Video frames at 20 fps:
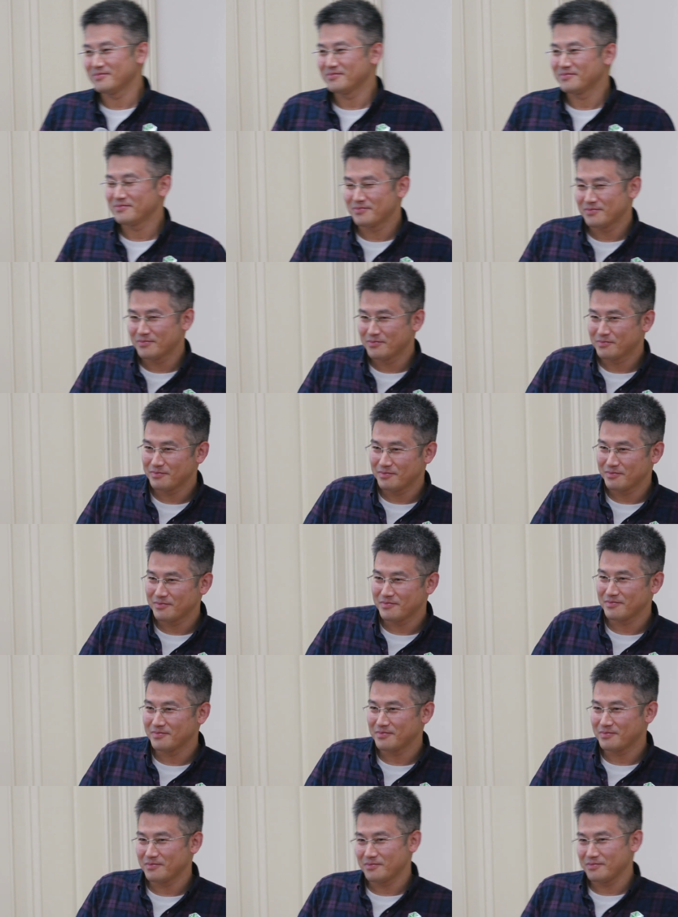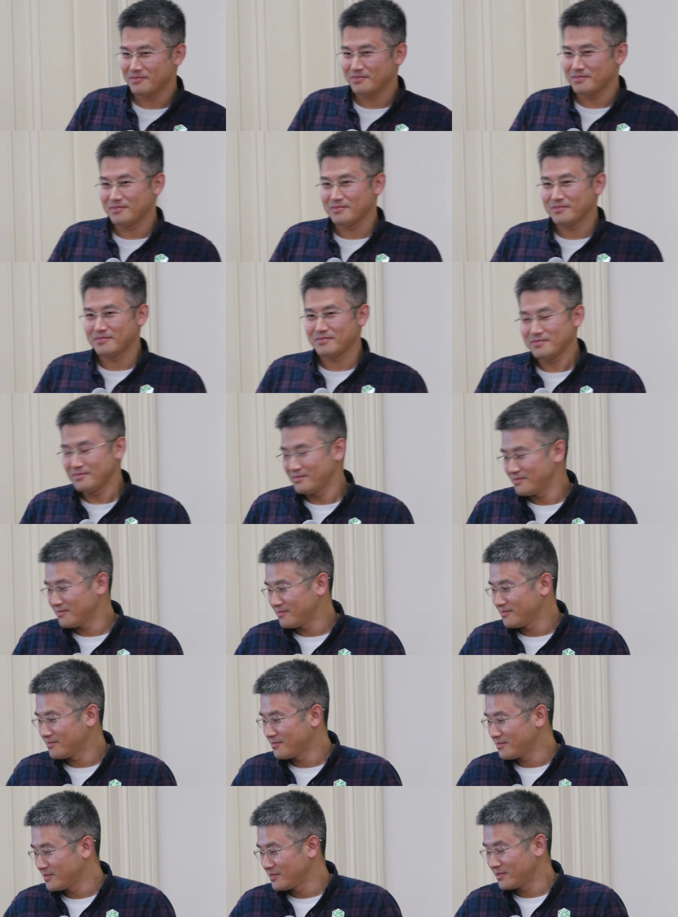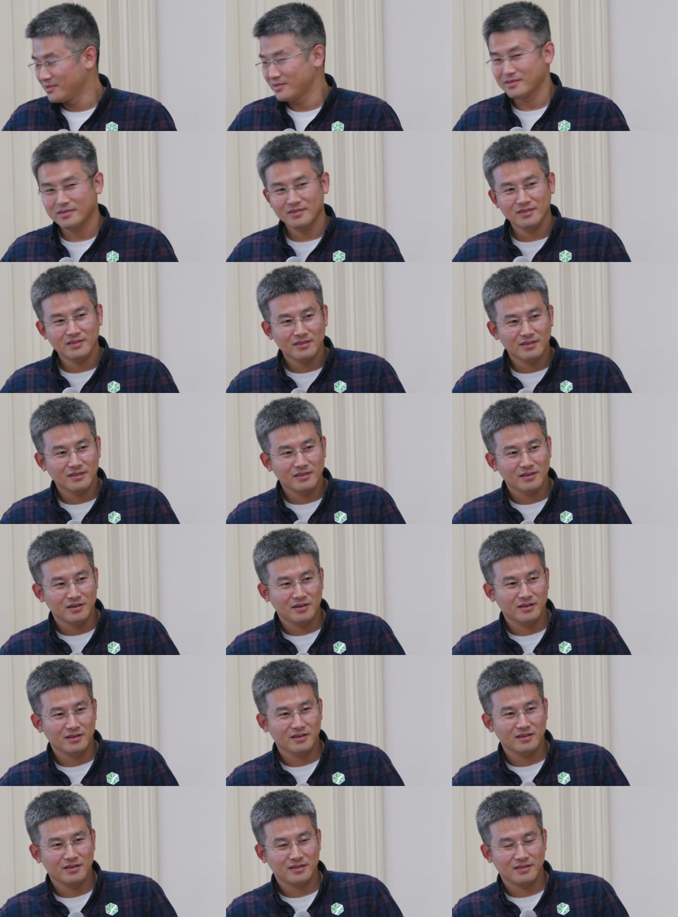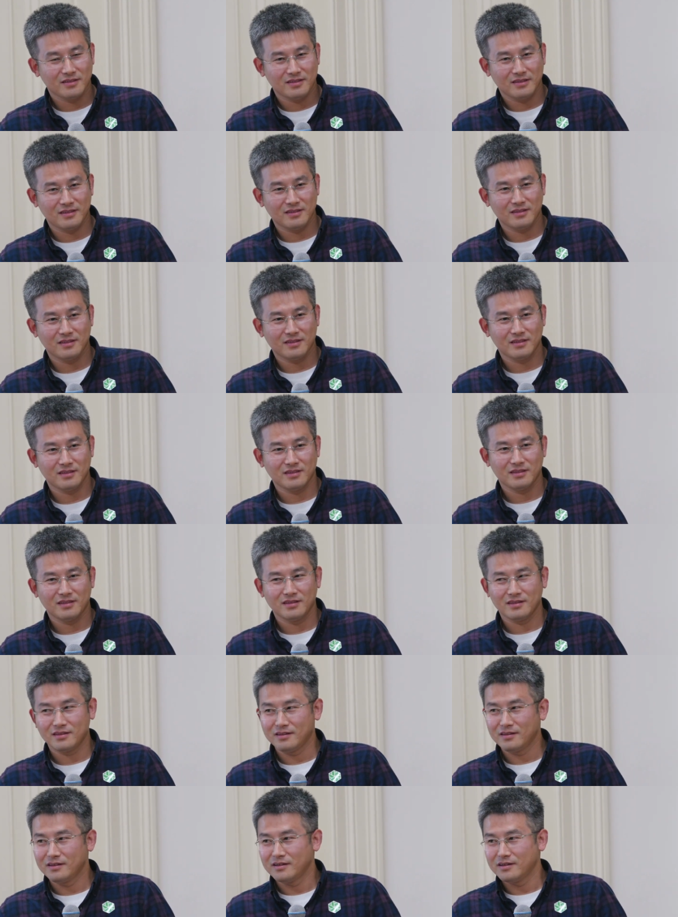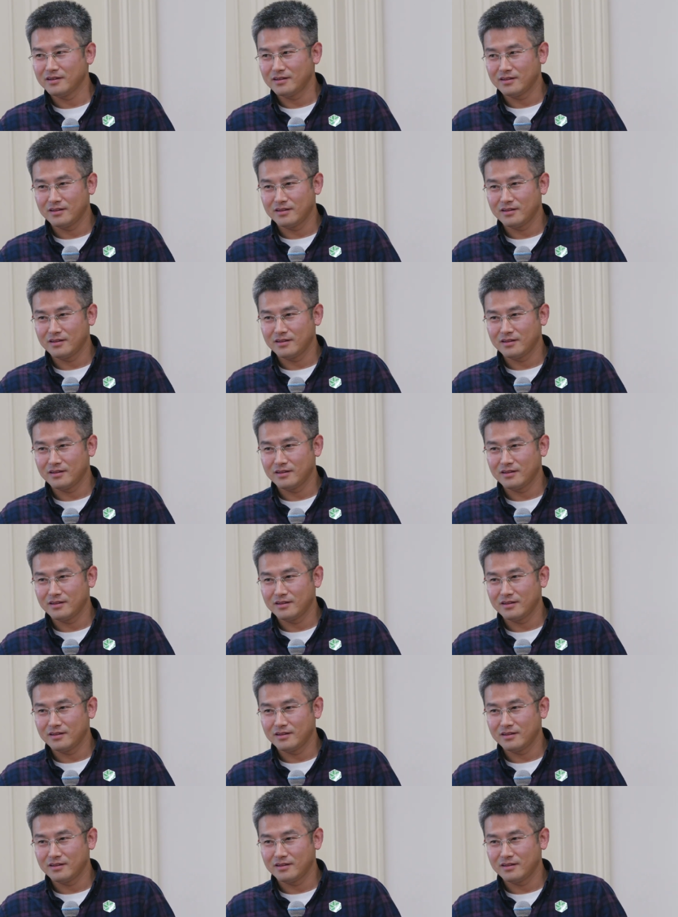Nothing is said.